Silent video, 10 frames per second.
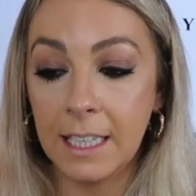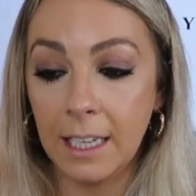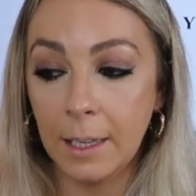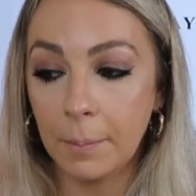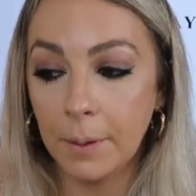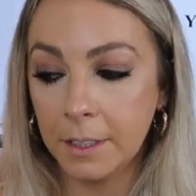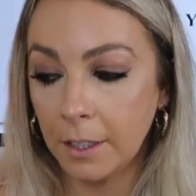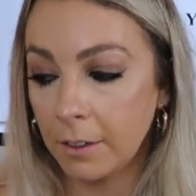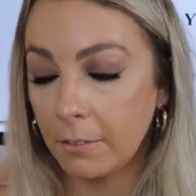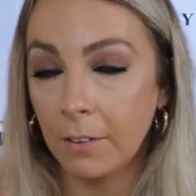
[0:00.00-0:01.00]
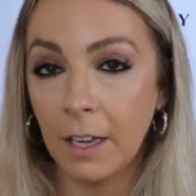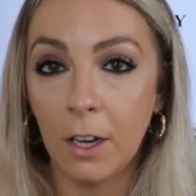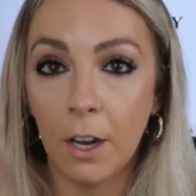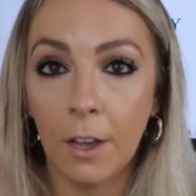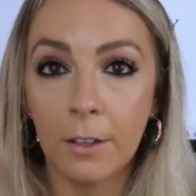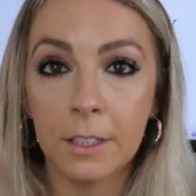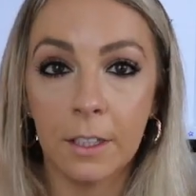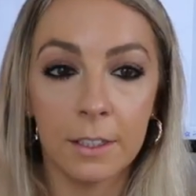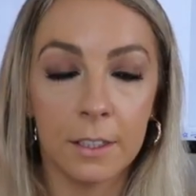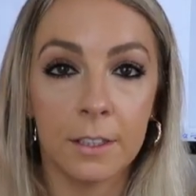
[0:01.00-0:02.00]
deep, so you can fit loads
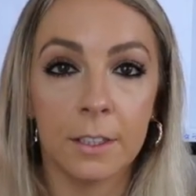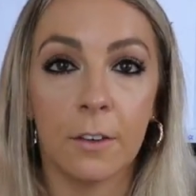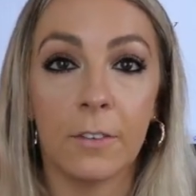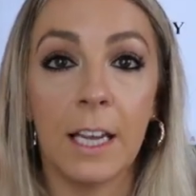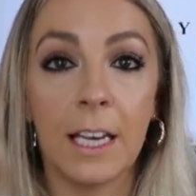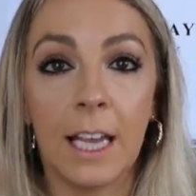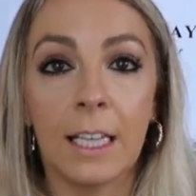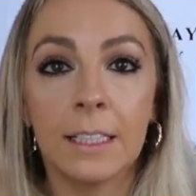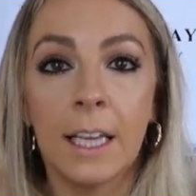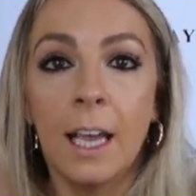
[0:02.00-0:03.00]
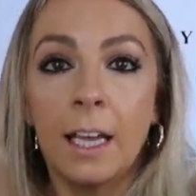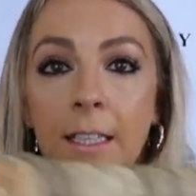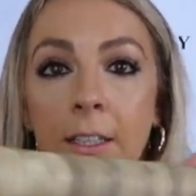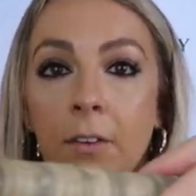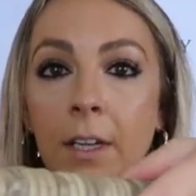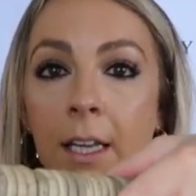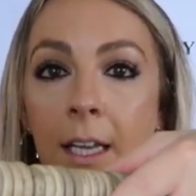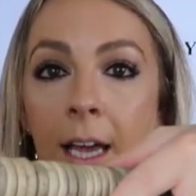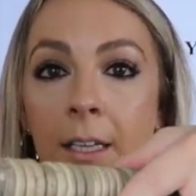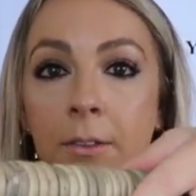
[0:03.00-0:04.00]
and stuff in it. And it's got the
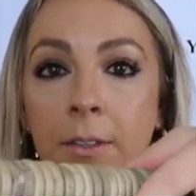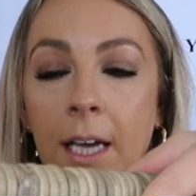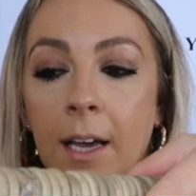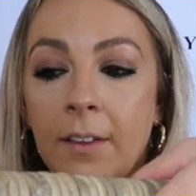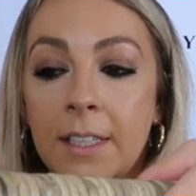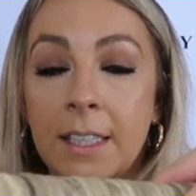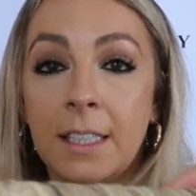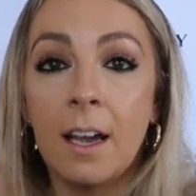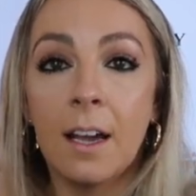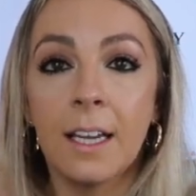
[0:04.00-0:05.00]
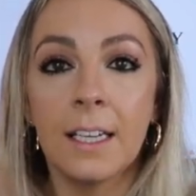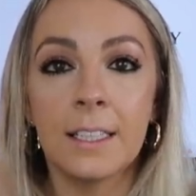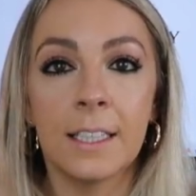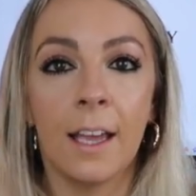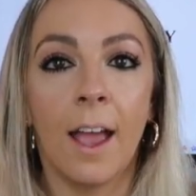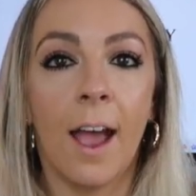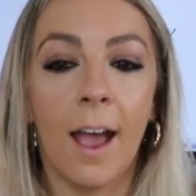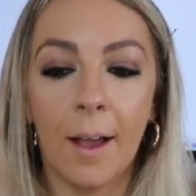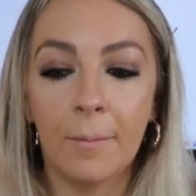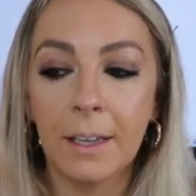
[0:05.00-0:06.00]
little handles at the side,
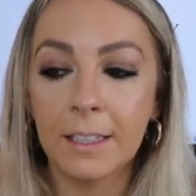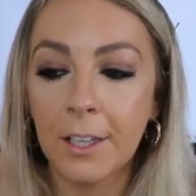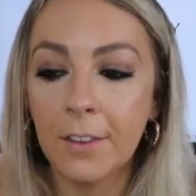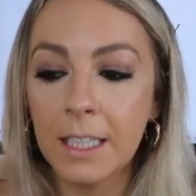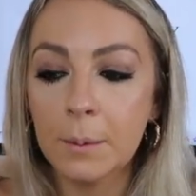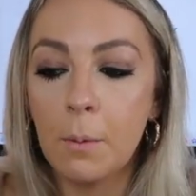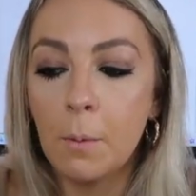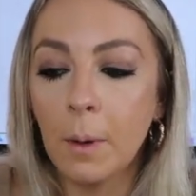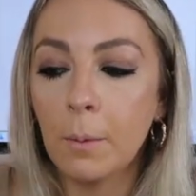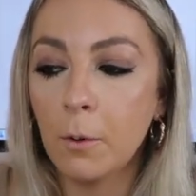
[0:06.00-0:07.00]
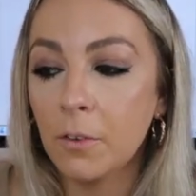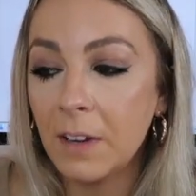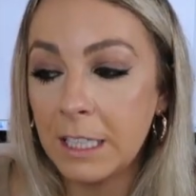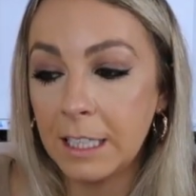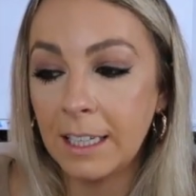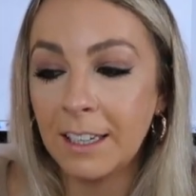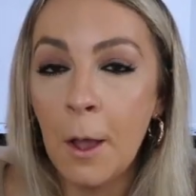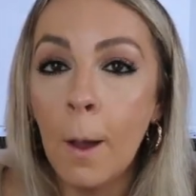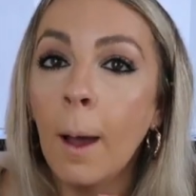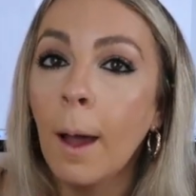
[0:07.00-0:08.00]
so this probably will fit in
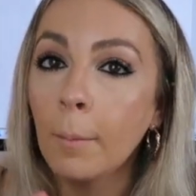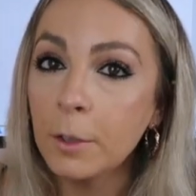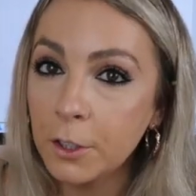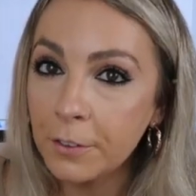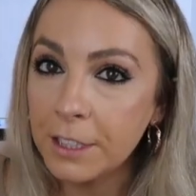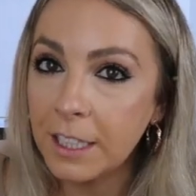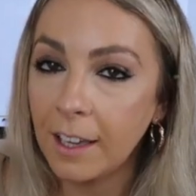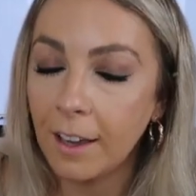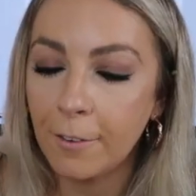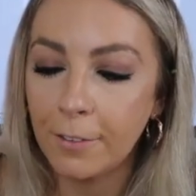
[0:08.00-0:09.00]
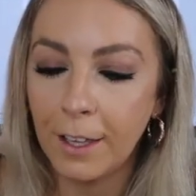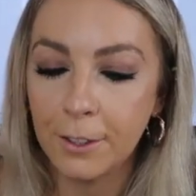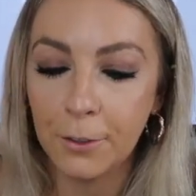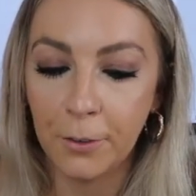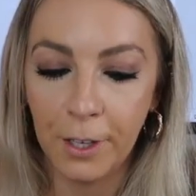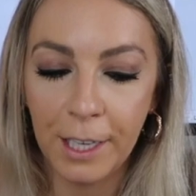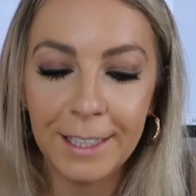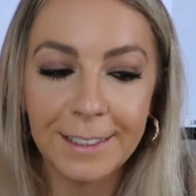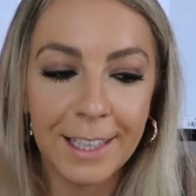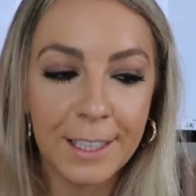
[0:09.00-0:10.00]
a majority of their
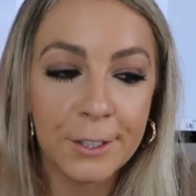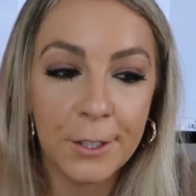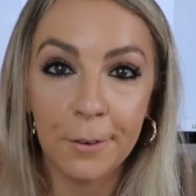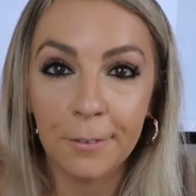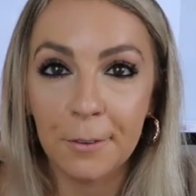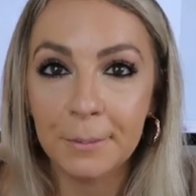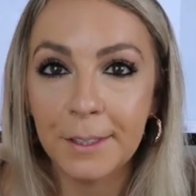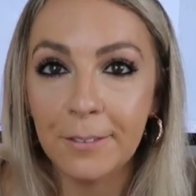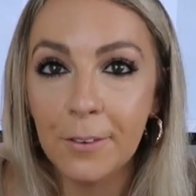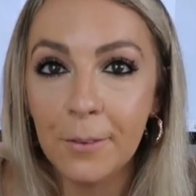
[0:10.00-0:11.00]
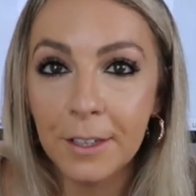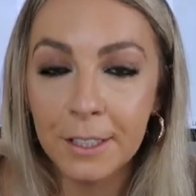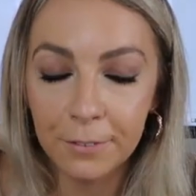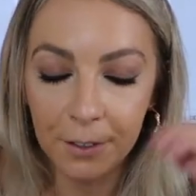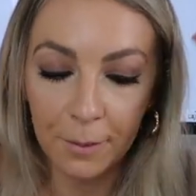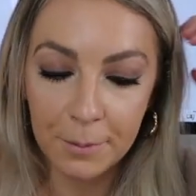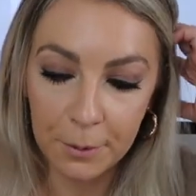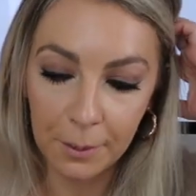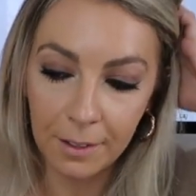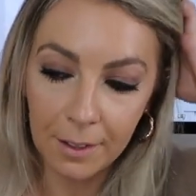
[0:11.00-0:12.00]
toys. There's two of them, so they've got quite a few
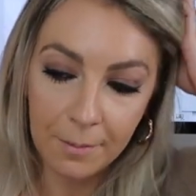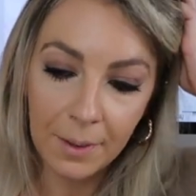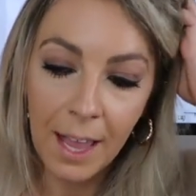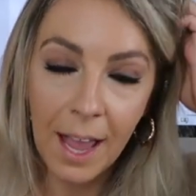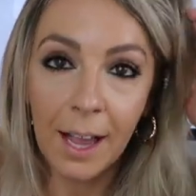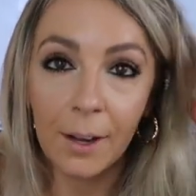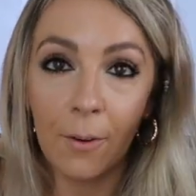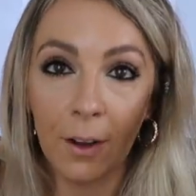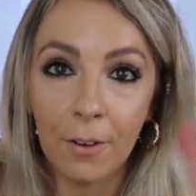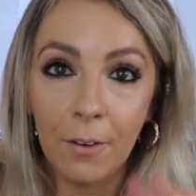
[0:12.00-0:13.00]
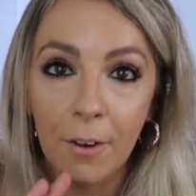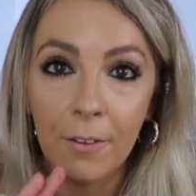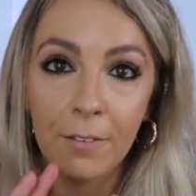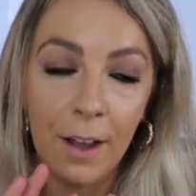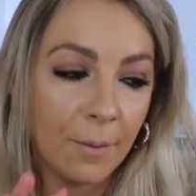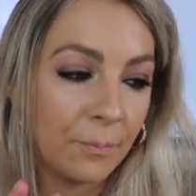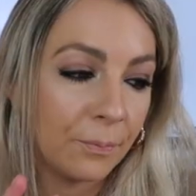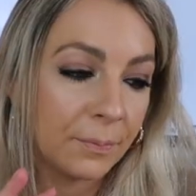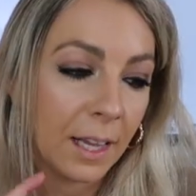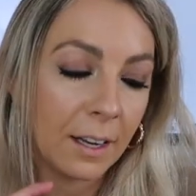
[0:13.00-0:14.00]
between them, and quite a lot
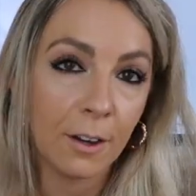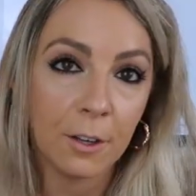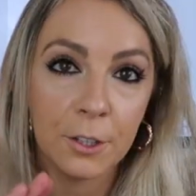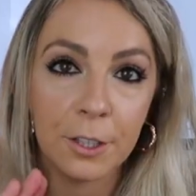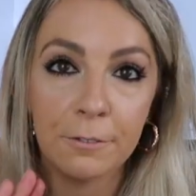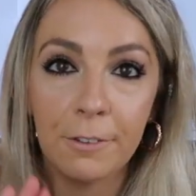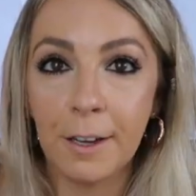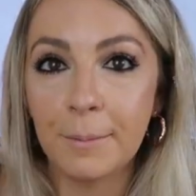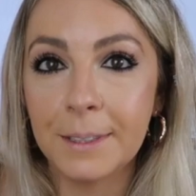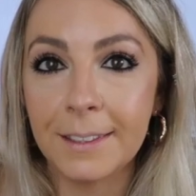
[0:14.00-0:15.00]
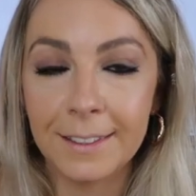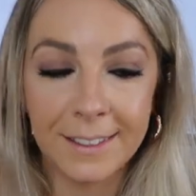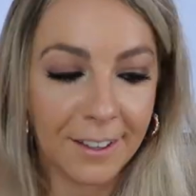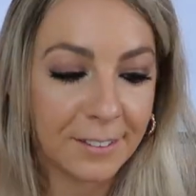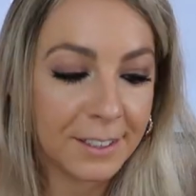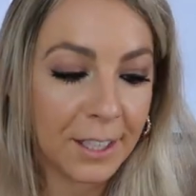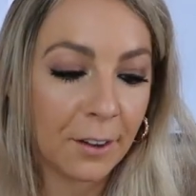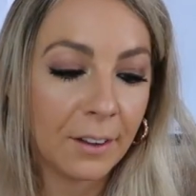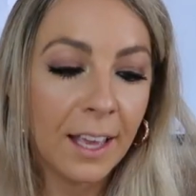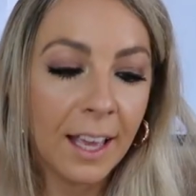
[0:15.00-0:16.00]
of large ropes and stuff.
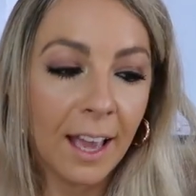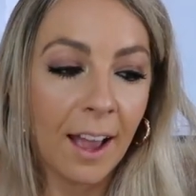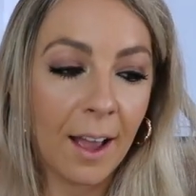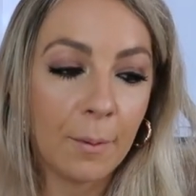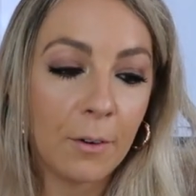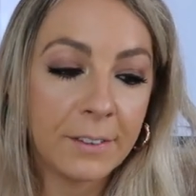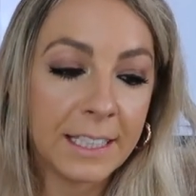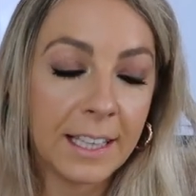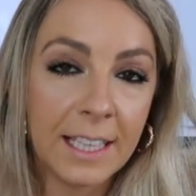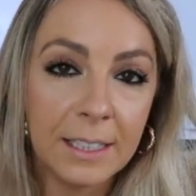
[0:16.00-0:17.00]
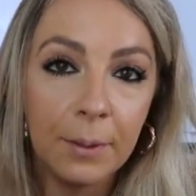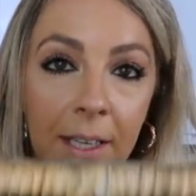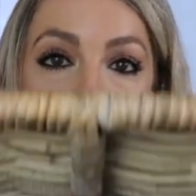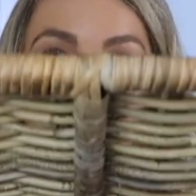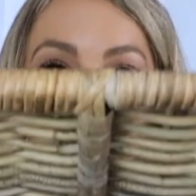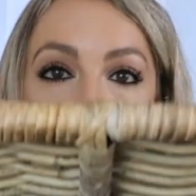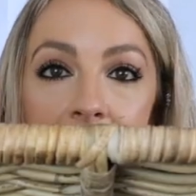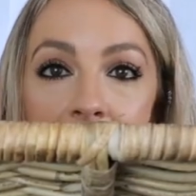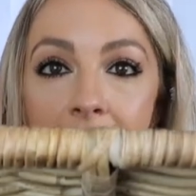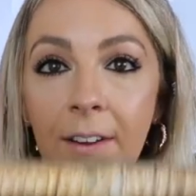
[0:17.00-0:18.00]
So obviously this we can still
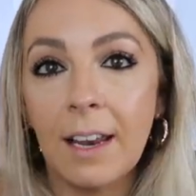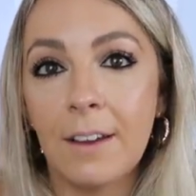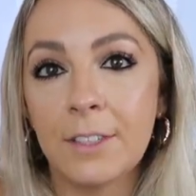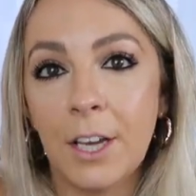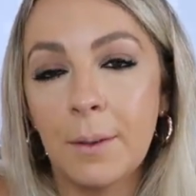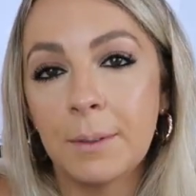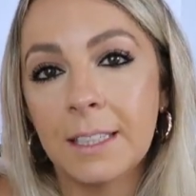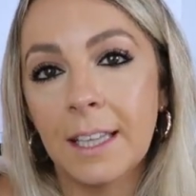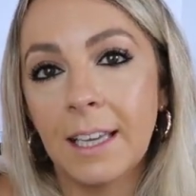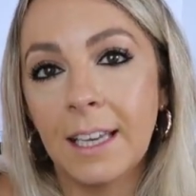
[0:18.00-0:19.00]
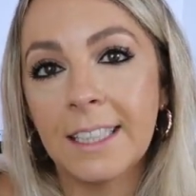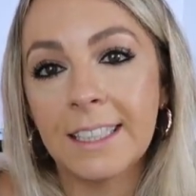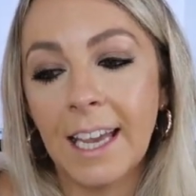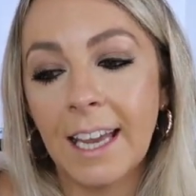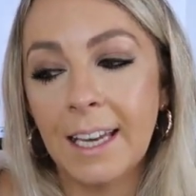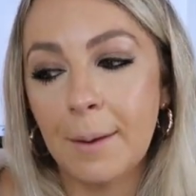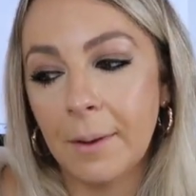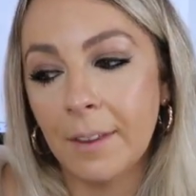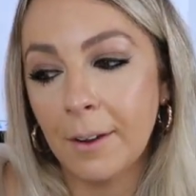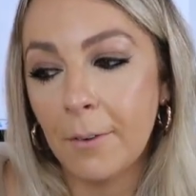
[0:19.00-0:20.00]
leave left open so they can easily get in it,
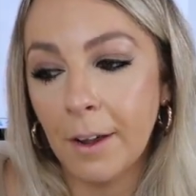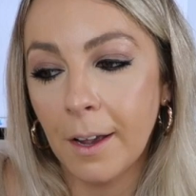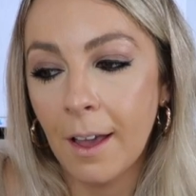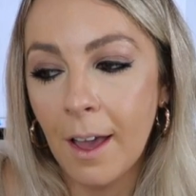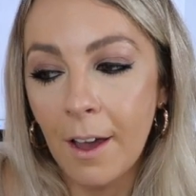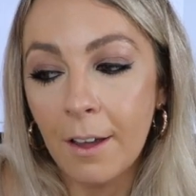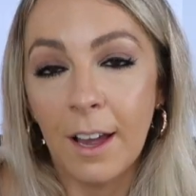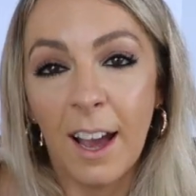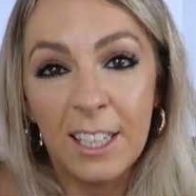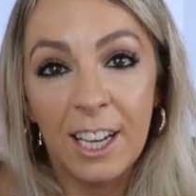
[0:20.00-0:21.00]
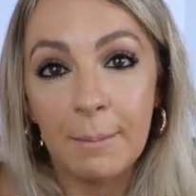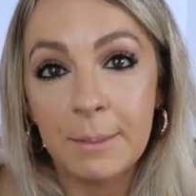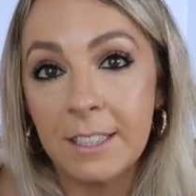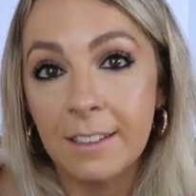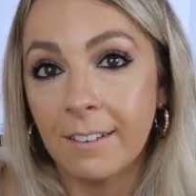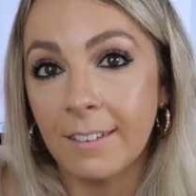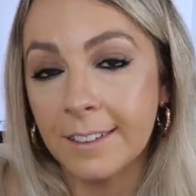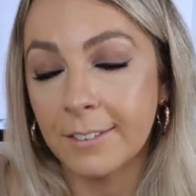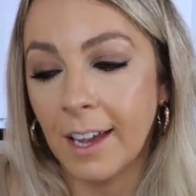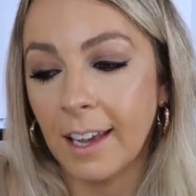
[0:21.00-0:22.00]
but they're quite adapt to
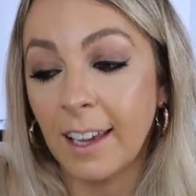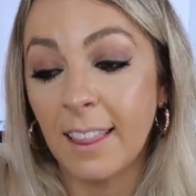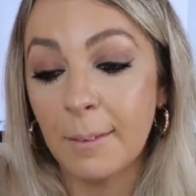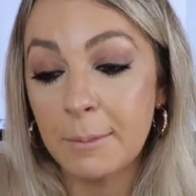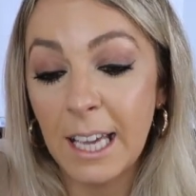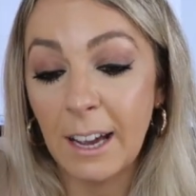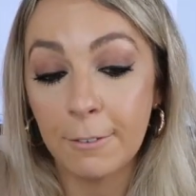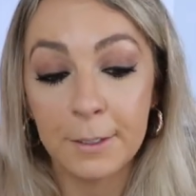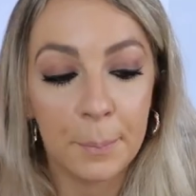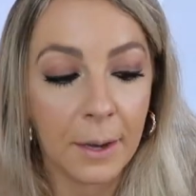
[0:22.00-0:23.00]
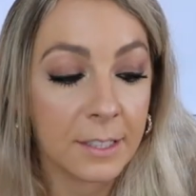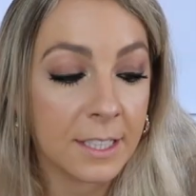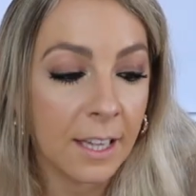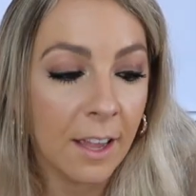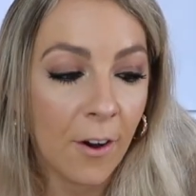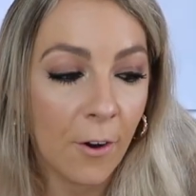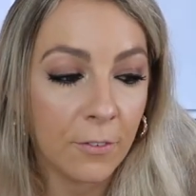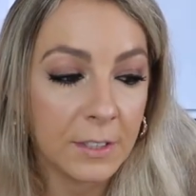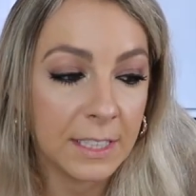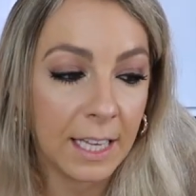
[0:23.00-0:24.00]
kind of getting in themselves. But
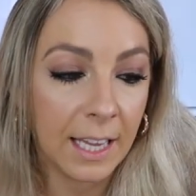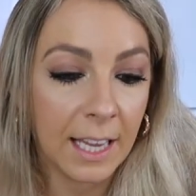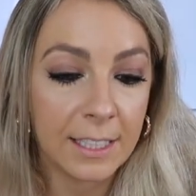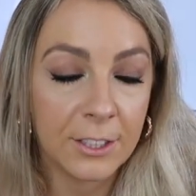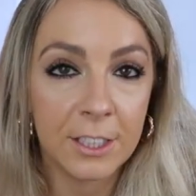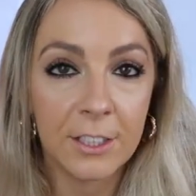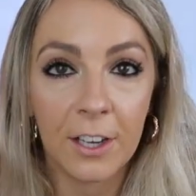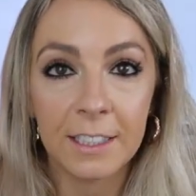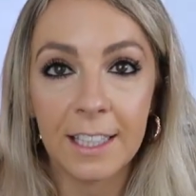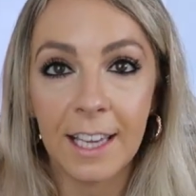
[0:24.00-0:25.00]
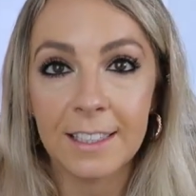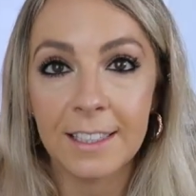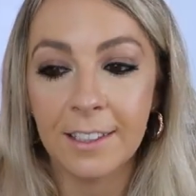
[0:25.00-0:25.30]
obviously it's just nice at the end of